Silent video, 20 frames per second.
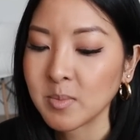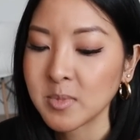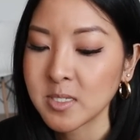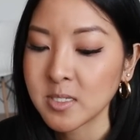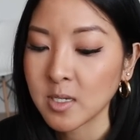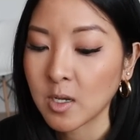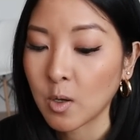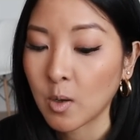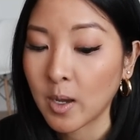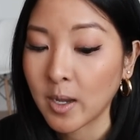
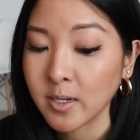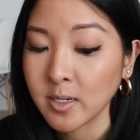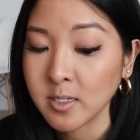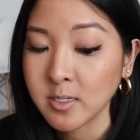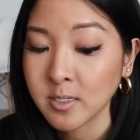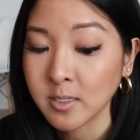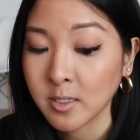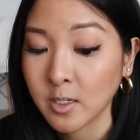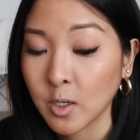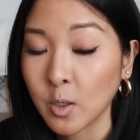So I need
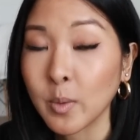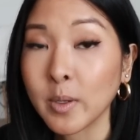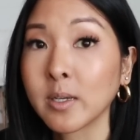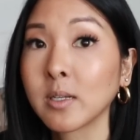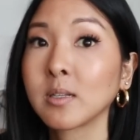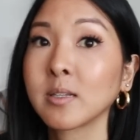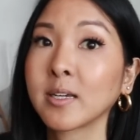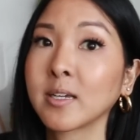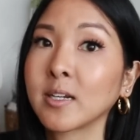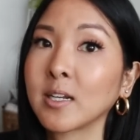to go and
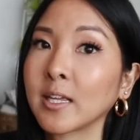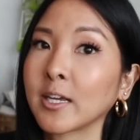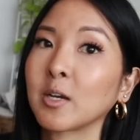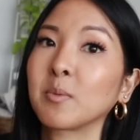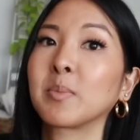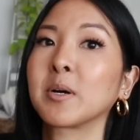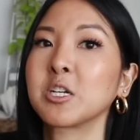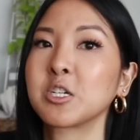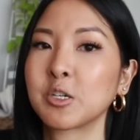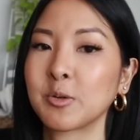clean like a
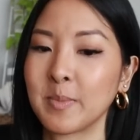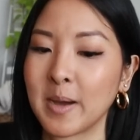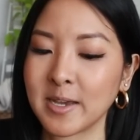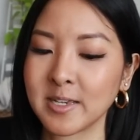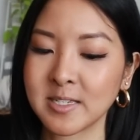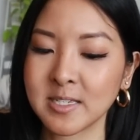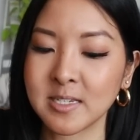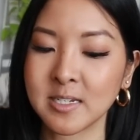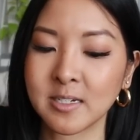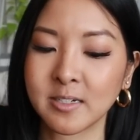bunch of my
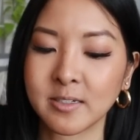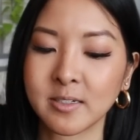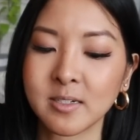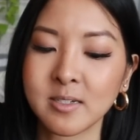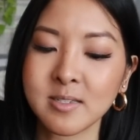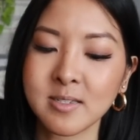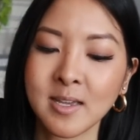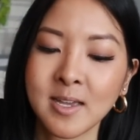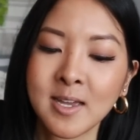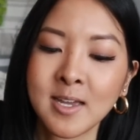sneakers.